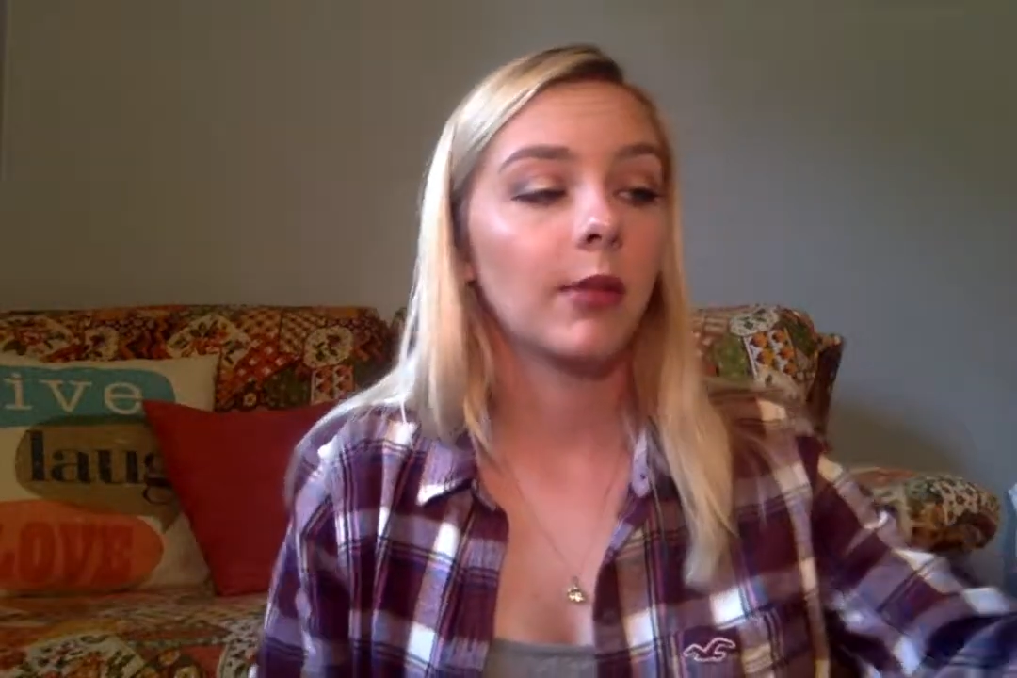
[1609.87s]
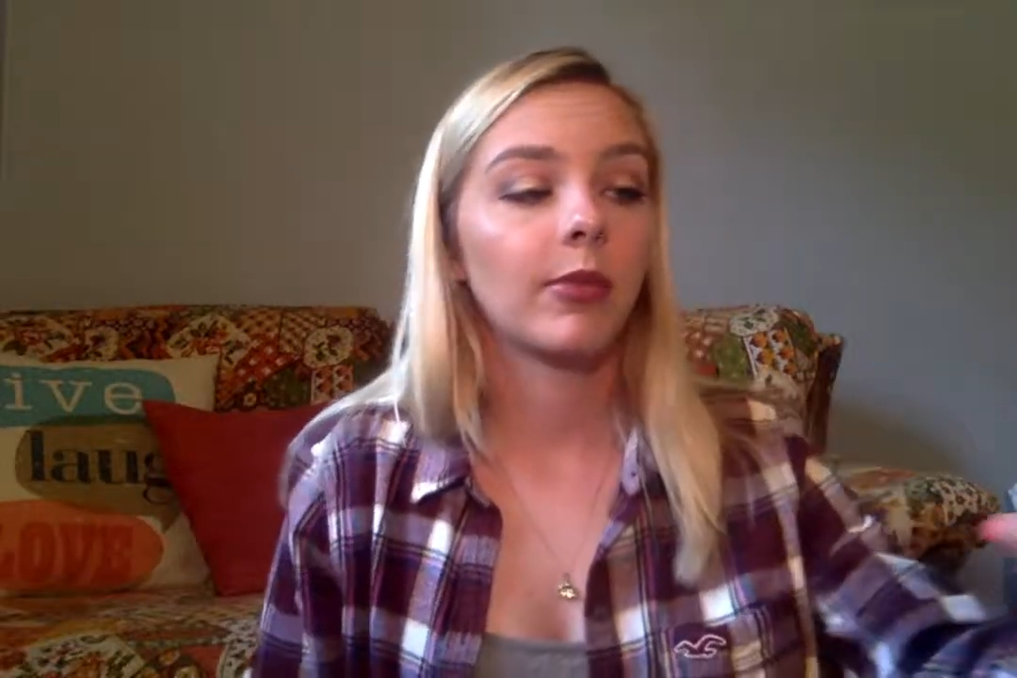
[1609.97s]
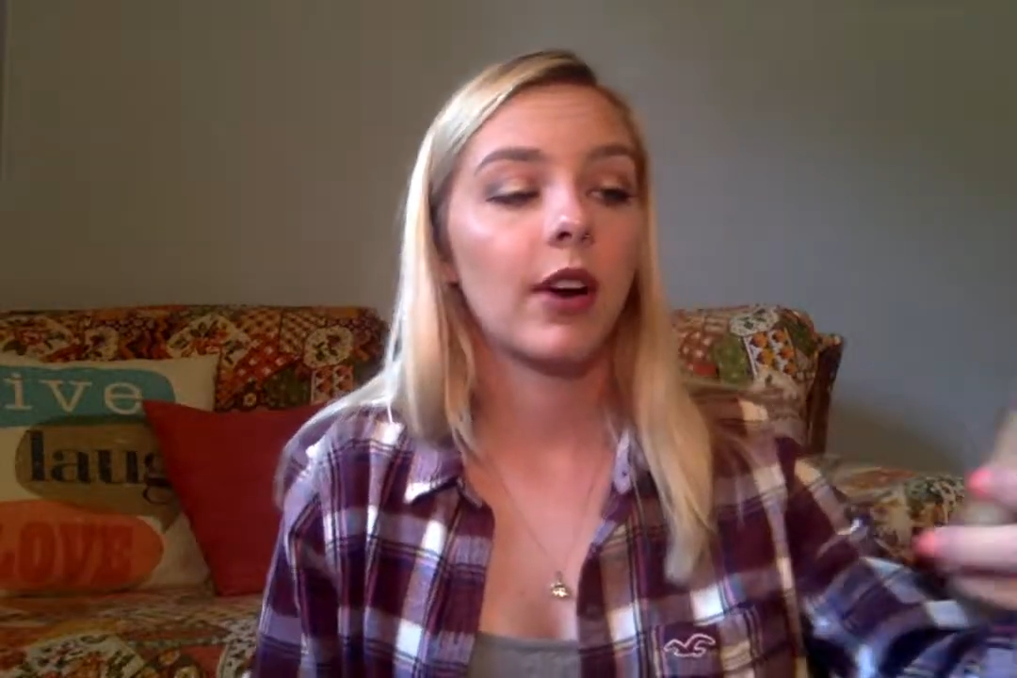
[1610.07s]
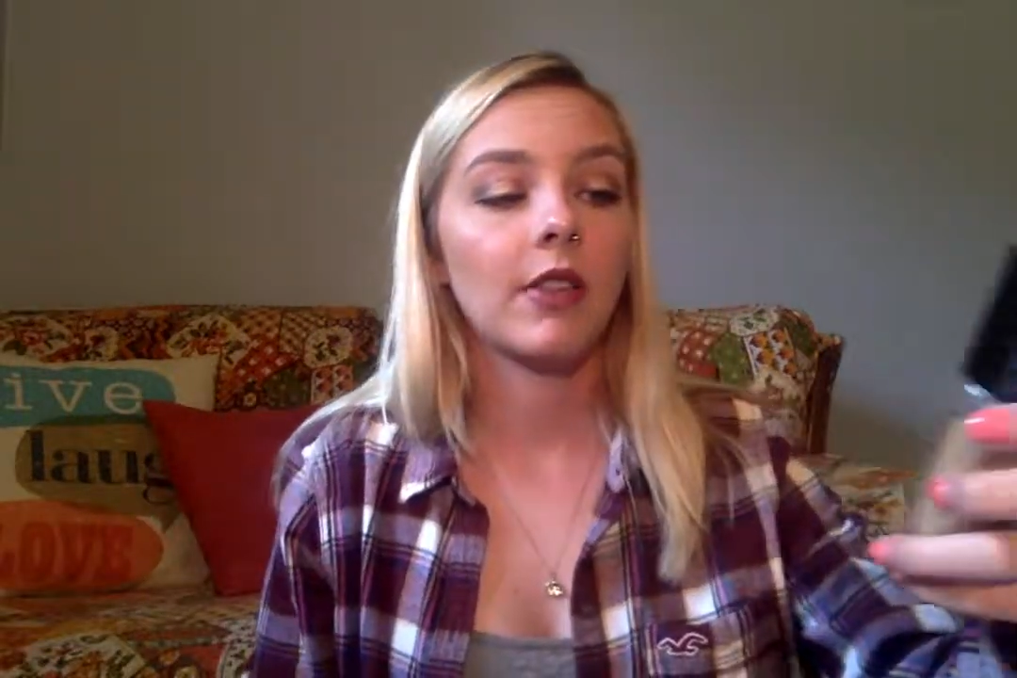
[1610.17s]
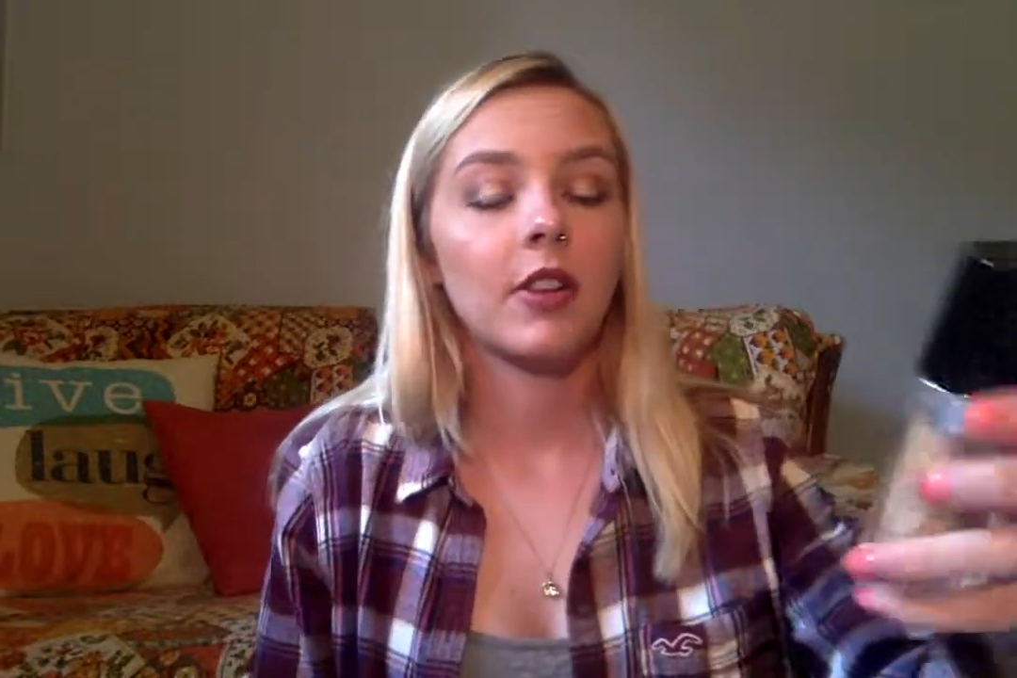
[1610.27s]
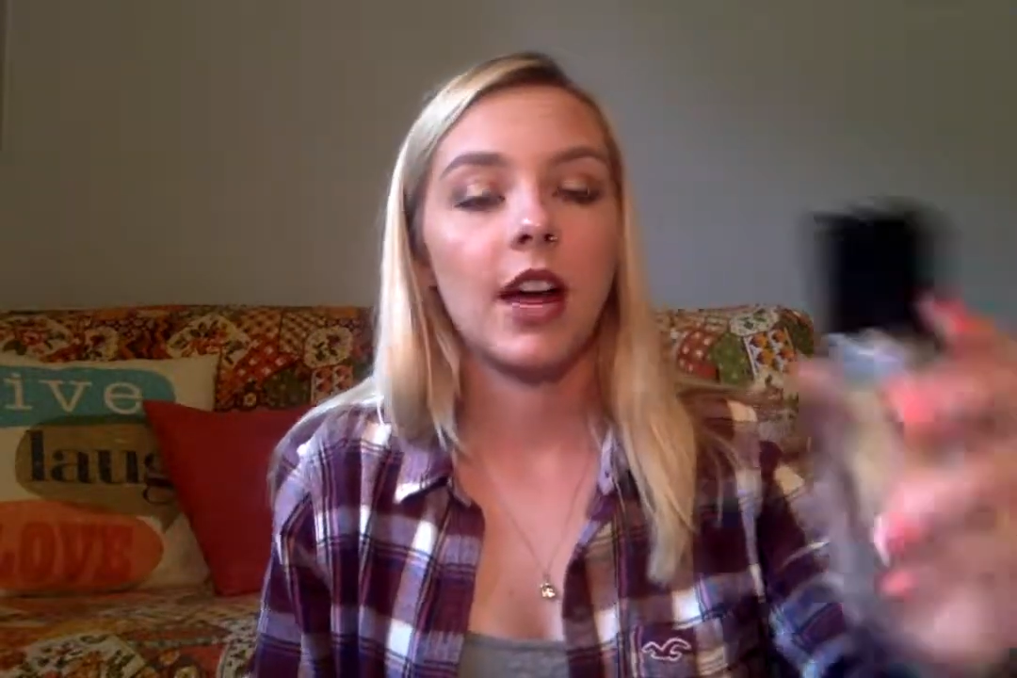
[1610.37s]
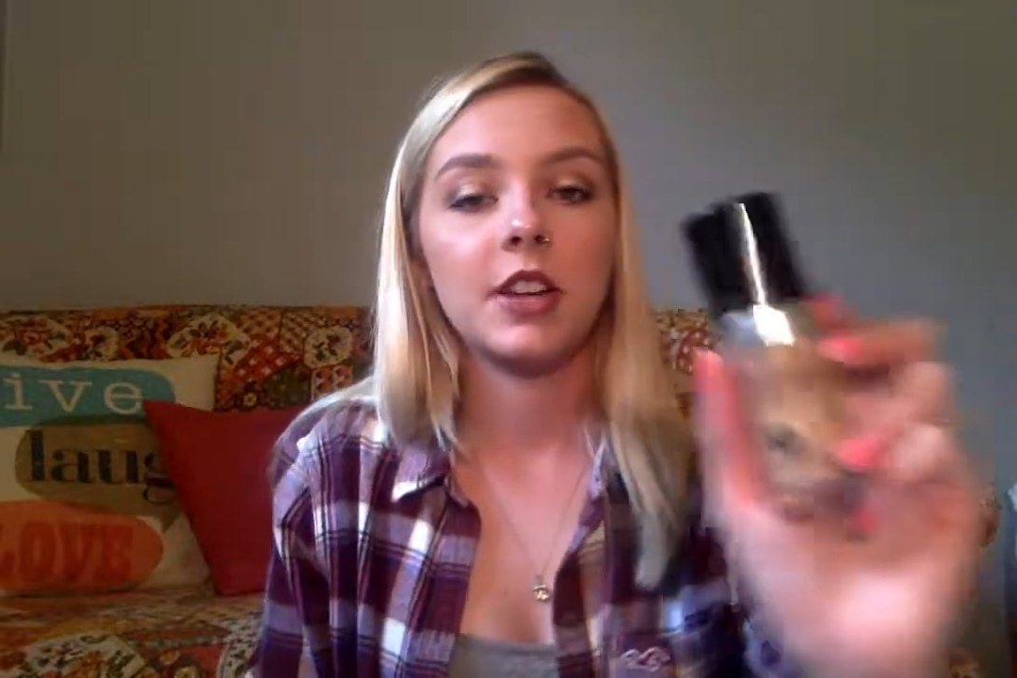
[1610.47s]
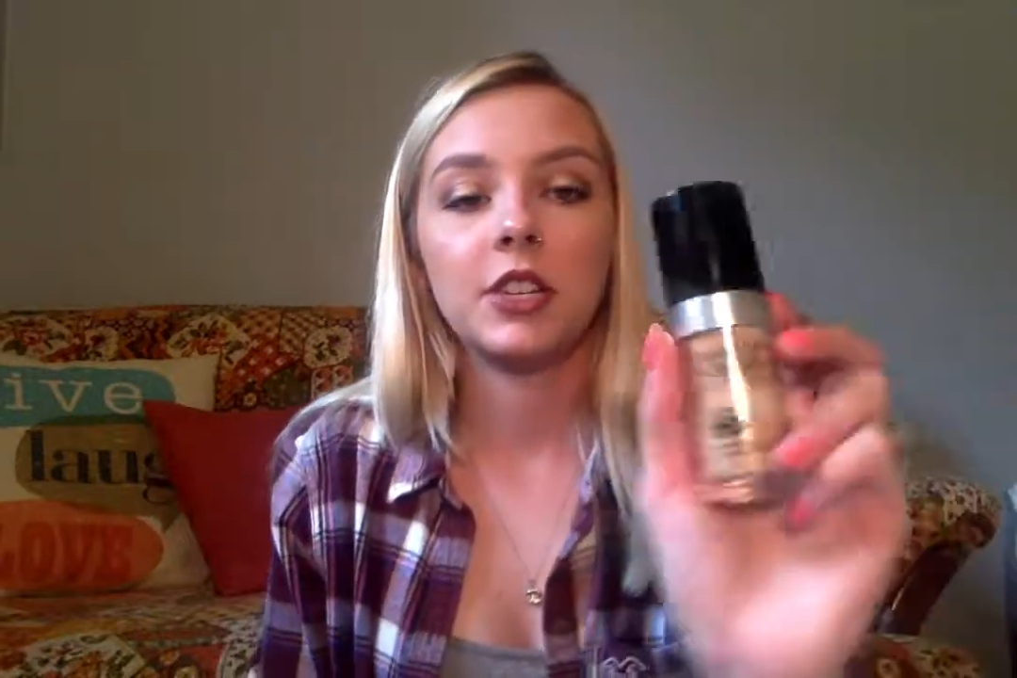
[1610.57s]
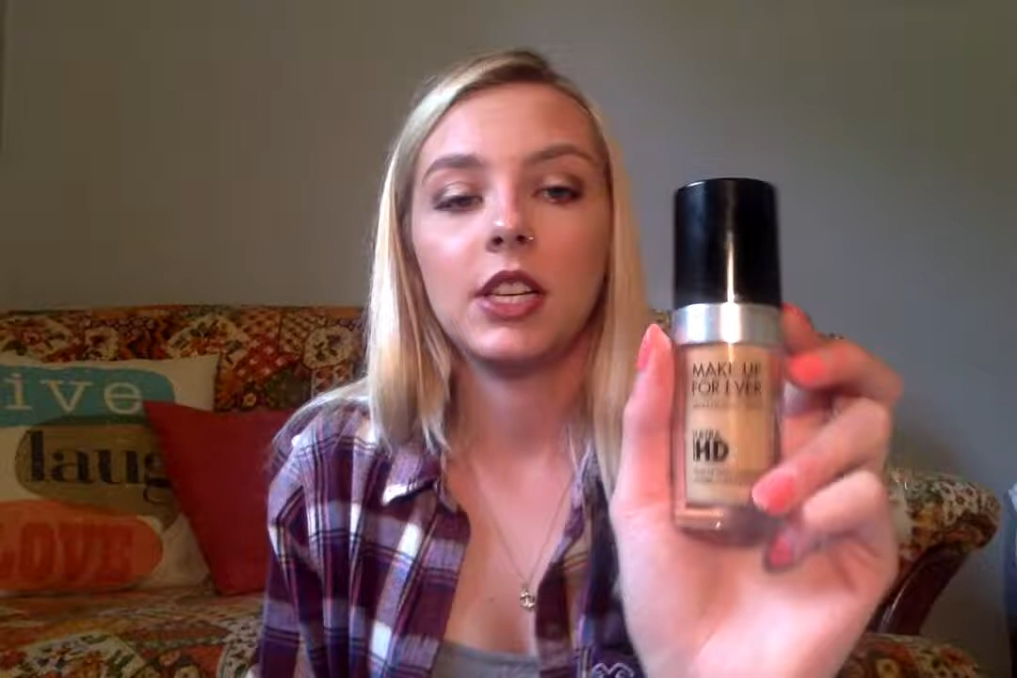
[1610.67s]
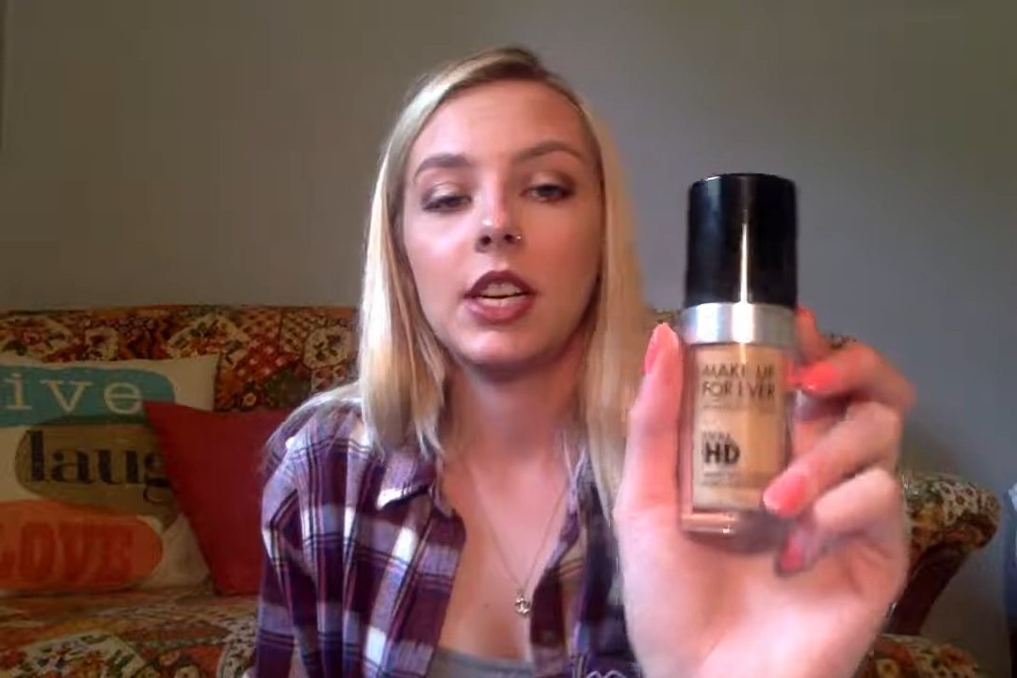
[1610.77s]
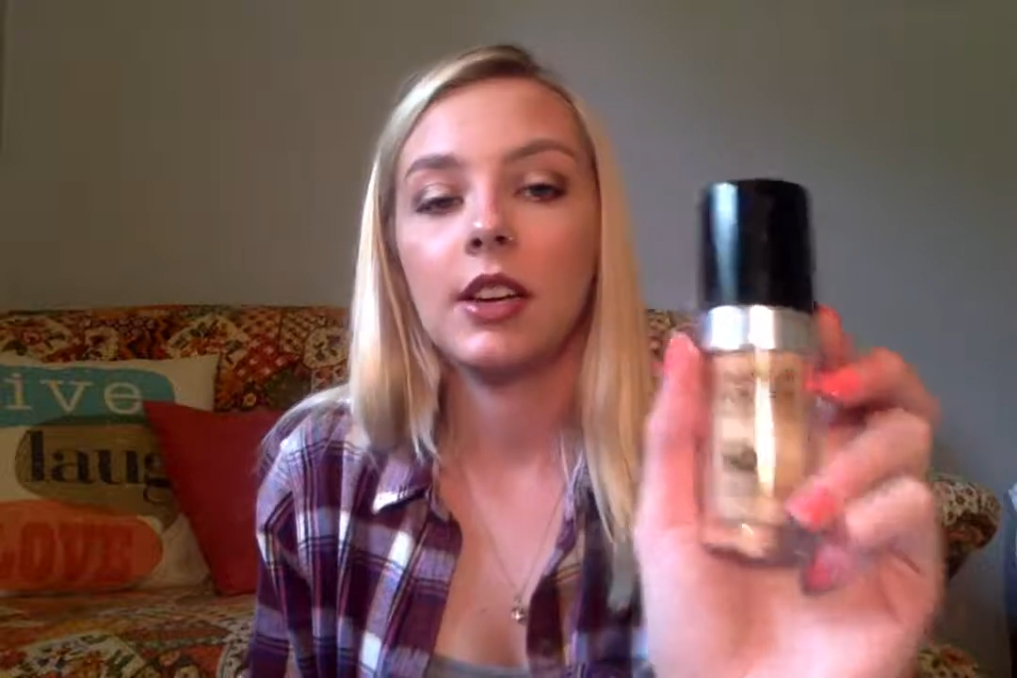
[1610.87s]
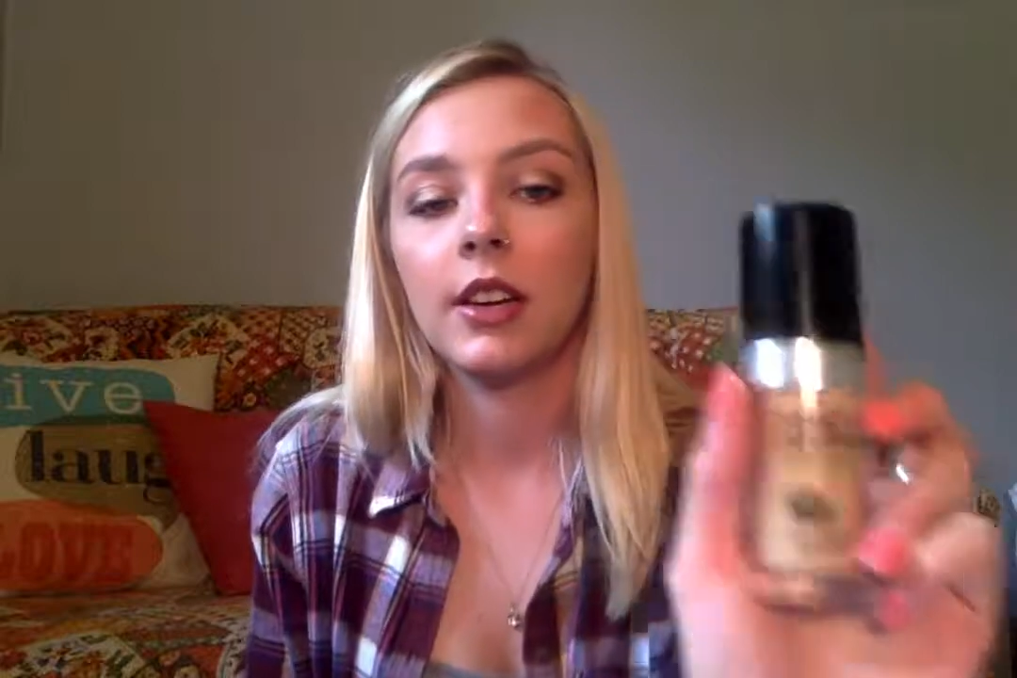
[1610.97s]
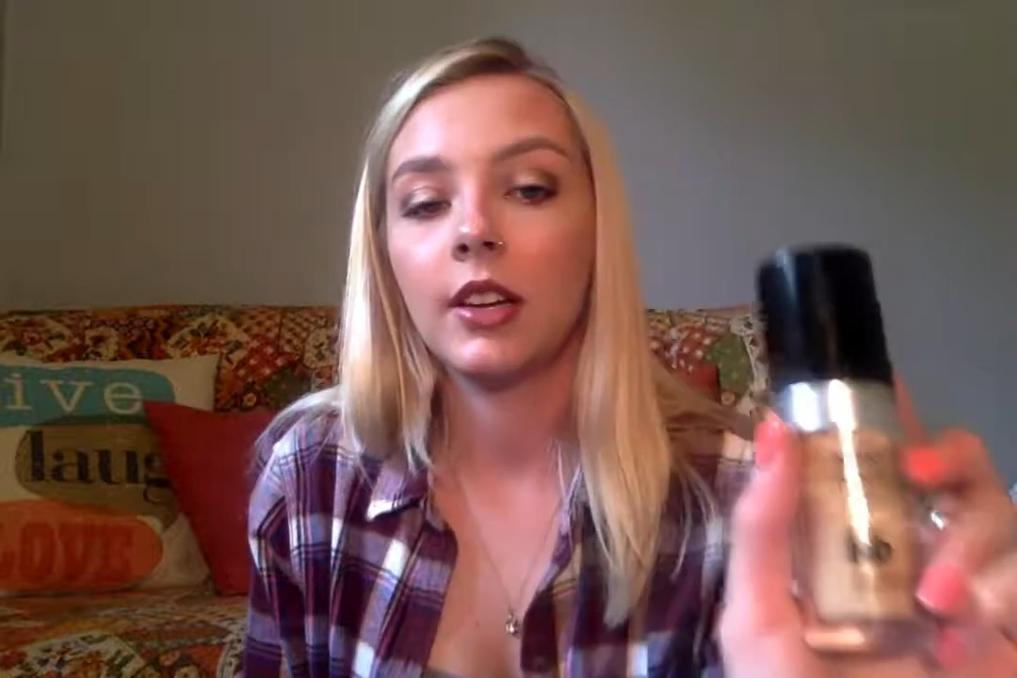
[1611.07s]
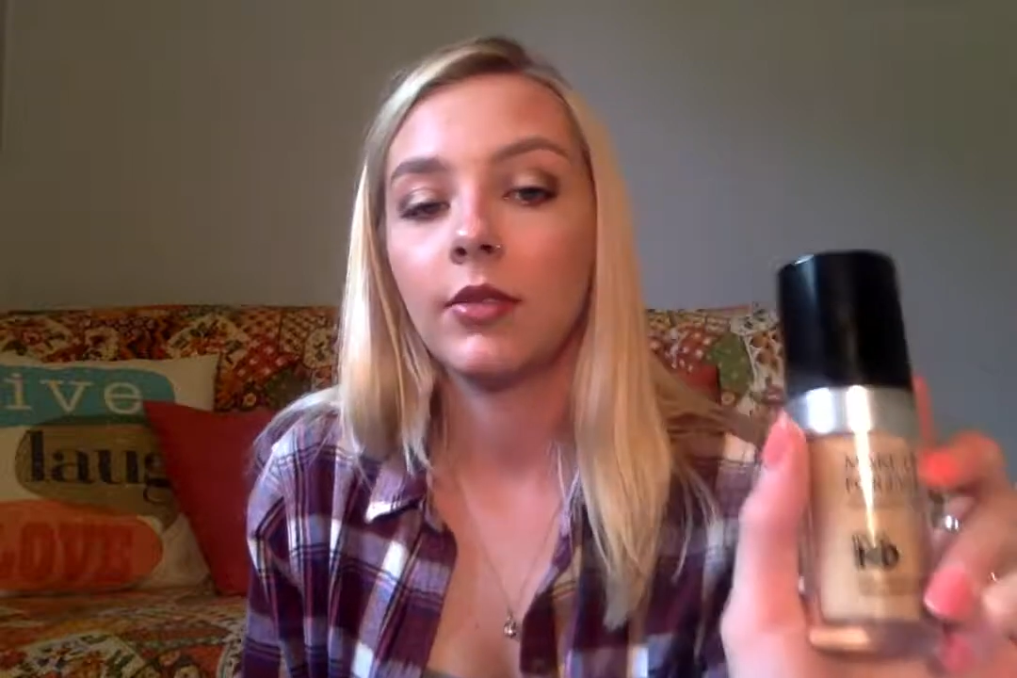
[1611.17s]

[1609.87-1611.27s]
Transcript: Forever HD,